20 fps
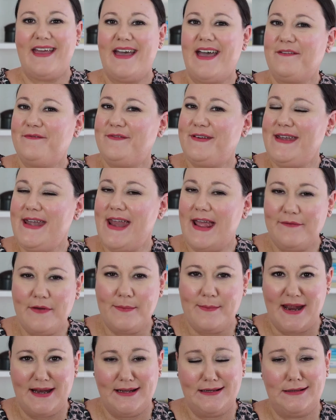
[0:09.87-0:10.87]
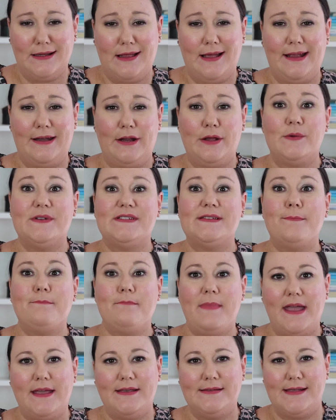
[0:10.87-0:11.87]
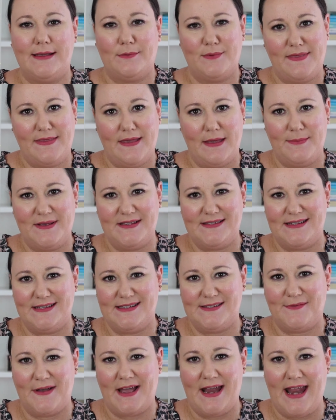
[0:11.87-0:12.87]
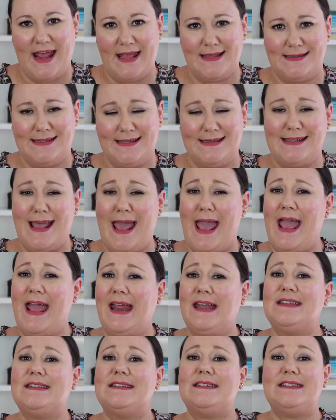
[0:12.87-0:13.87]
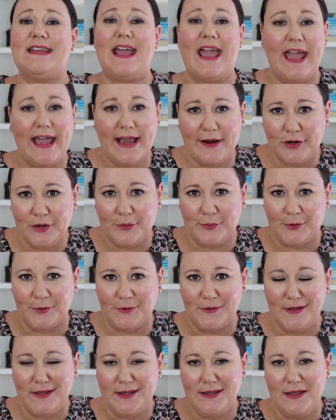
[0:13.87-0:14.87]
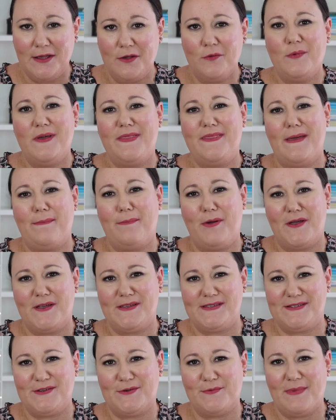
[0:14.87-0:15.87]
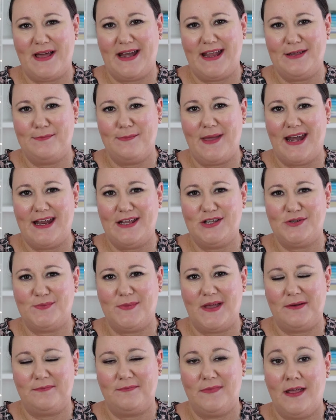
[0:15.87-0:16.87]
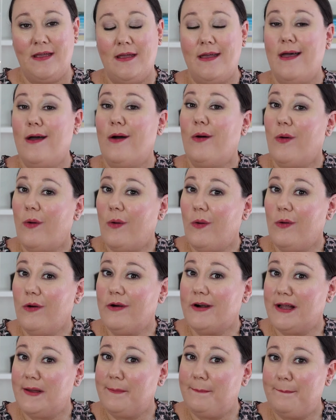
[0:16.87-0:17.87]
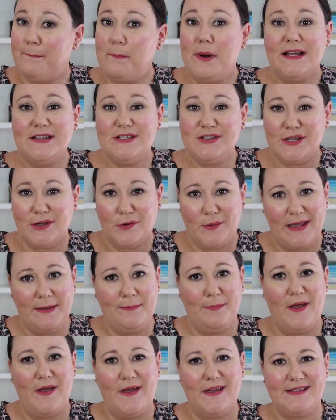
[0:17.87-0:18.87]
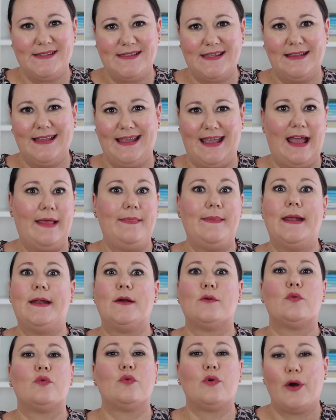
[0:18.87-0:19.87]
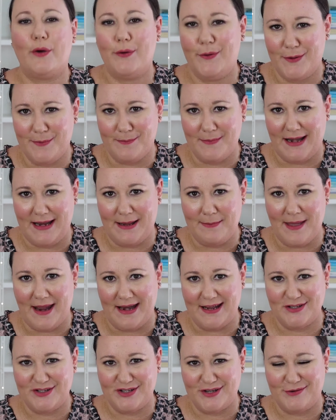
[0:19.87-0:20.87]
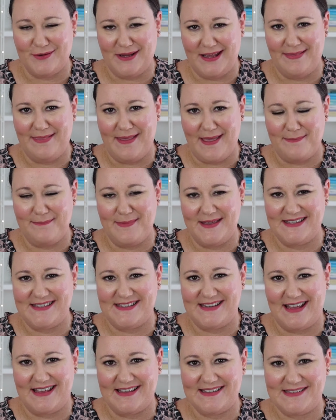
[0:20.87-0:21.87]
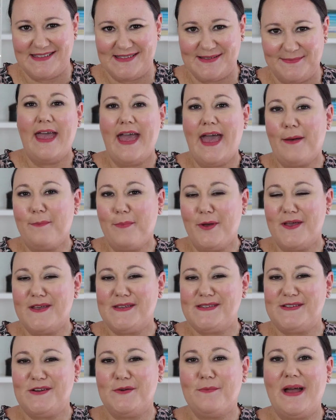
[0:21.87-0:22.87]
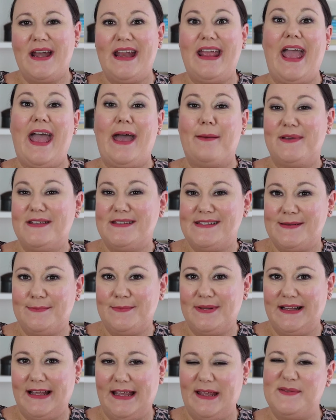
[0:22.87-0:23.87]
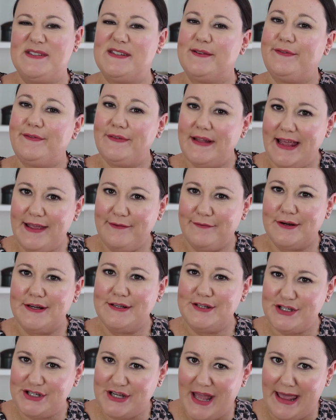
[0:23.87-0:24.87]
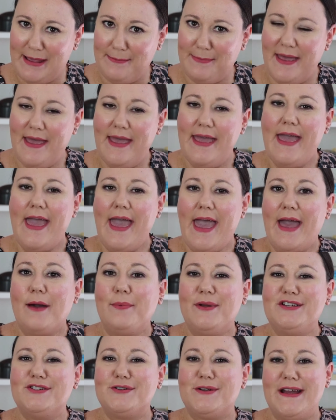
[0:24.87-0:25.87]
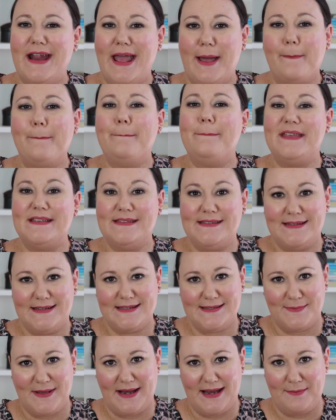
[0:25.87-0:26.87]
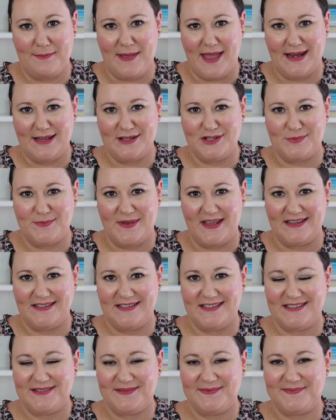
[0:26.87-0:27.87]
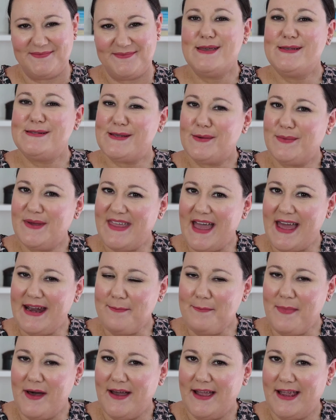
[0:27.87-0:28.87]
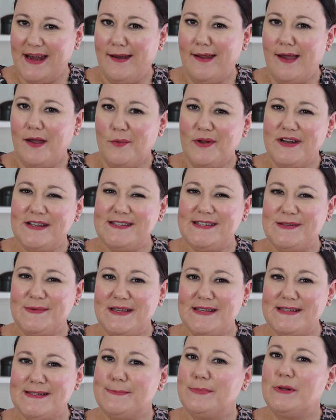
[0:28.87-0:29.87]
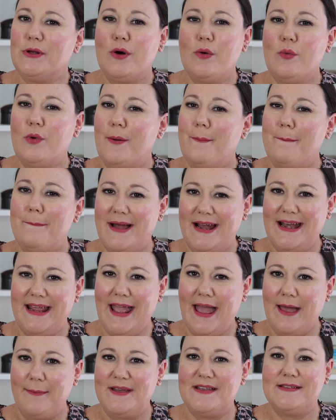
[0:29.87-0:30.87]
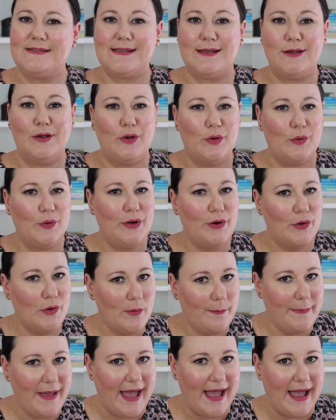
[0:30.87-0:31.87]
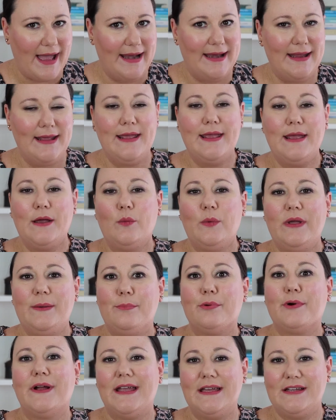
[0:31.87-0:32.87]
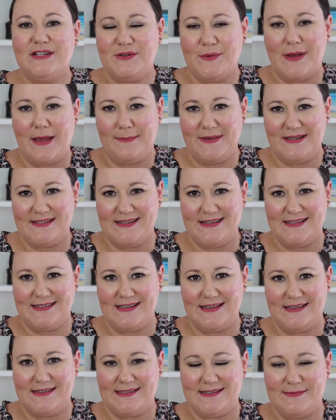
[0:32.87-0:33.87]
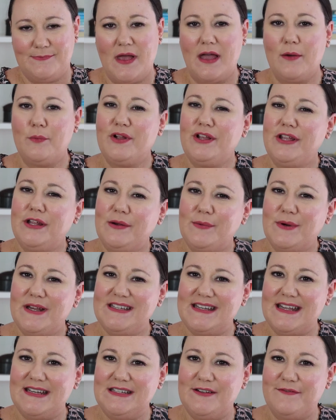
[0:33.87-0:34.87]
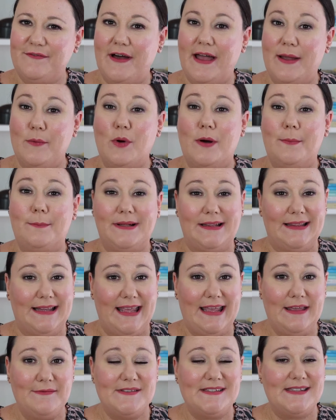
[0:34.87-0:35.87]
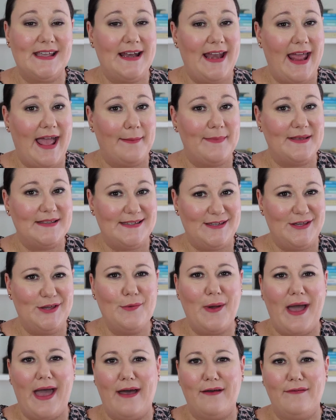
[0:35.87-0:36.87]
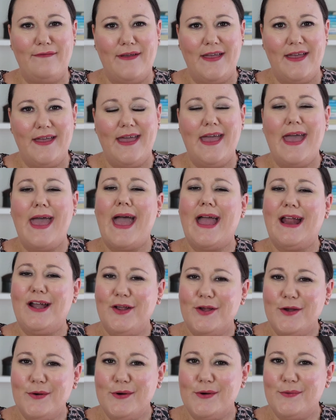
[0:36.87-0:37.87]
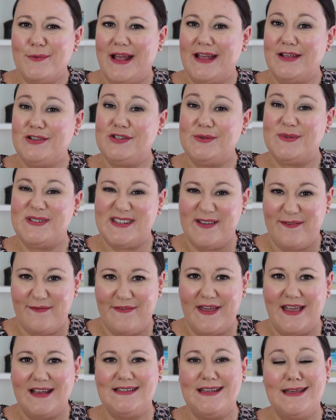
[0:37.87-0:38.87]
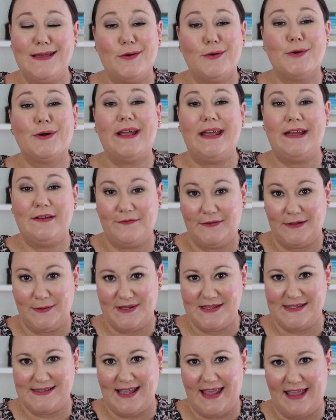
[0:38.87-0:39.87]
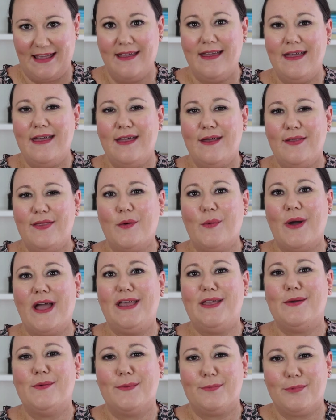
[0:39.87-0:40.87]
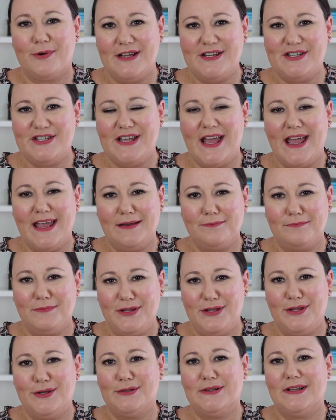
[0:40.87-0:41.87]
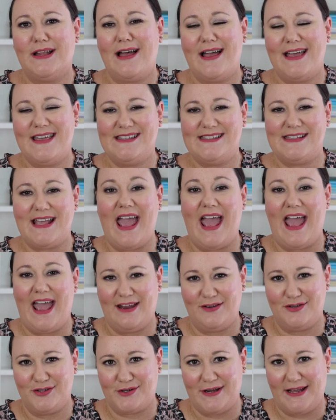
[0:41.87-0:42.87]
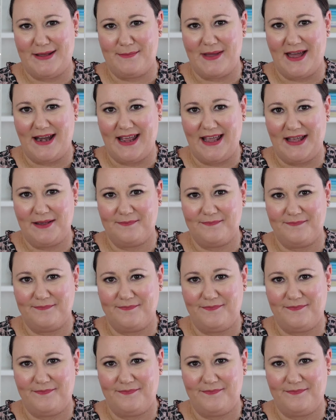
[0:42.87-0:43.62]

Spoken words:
I've never met a client who is amazing with their business finances and terrible with their personal money management, or a budget queen personally and then a rogue money manager in their business. Our personal money habits and beliefs flavor and shape how we treat our business money management. So with that in mind, I want us to explore what money habits, good or bad, we bring into our businesses. I want you to identify what beliefs and habits you have and who around you is affecting or influencing the way you appreciate, utilize, and treat money.